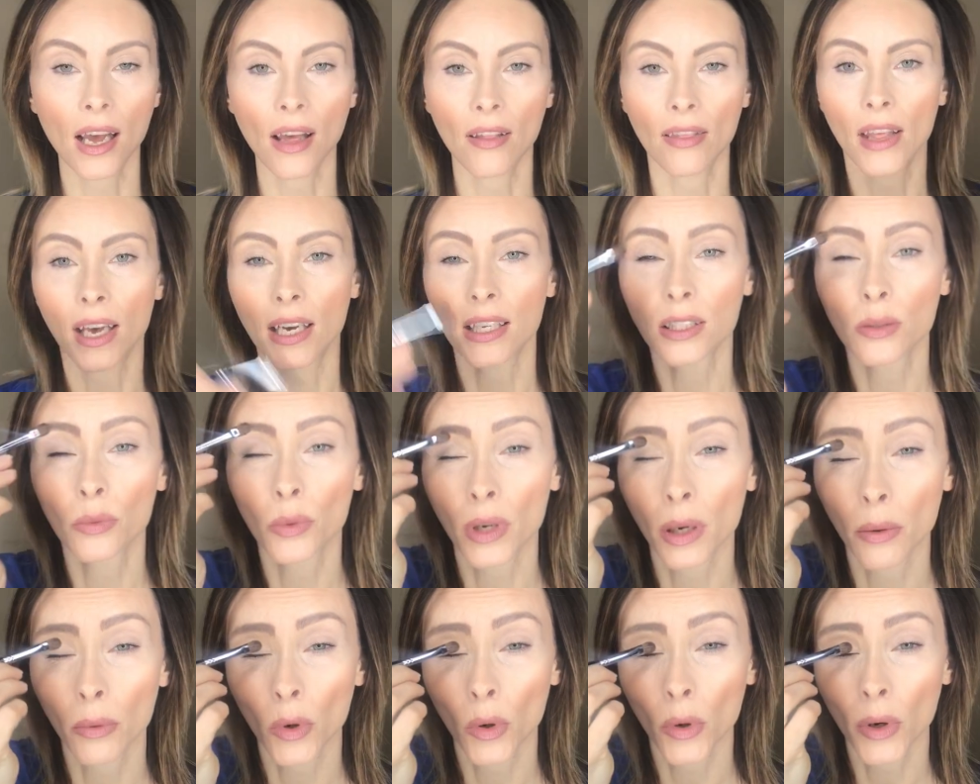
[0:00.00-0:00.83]
and that's
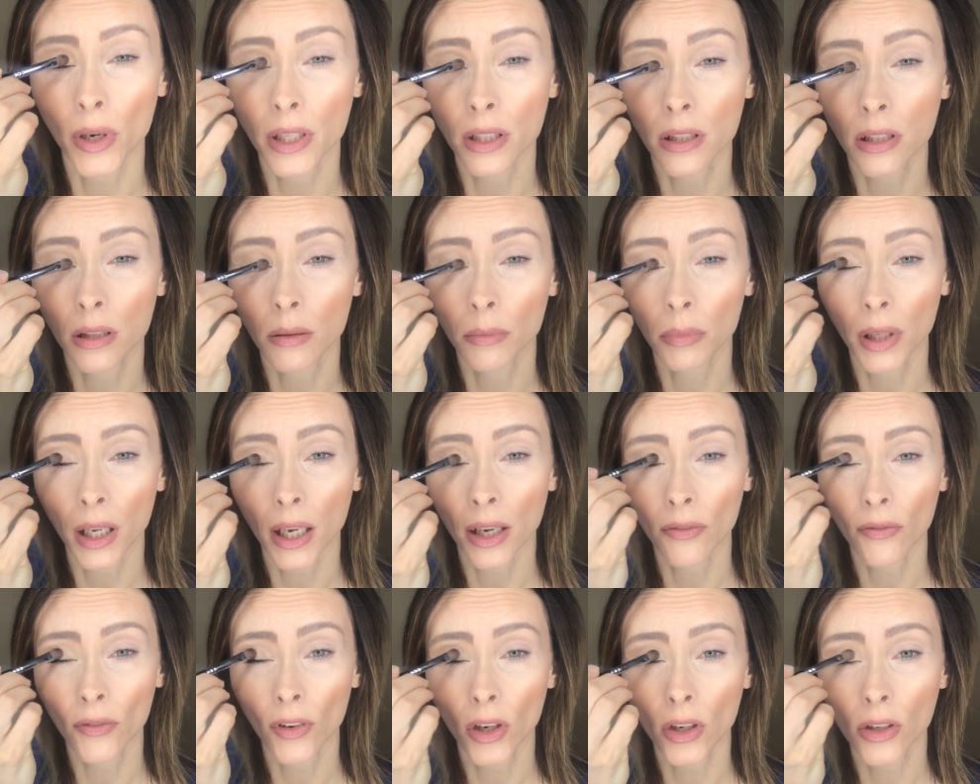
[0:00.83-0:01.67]
what I'm going to
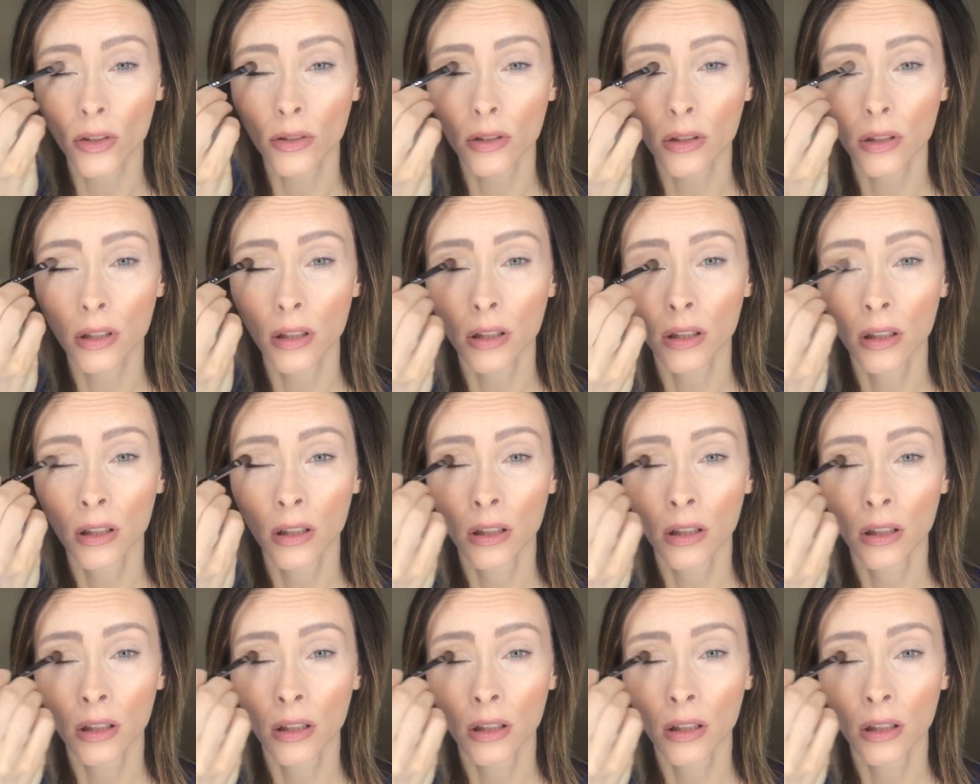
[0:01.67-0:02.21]
apply first.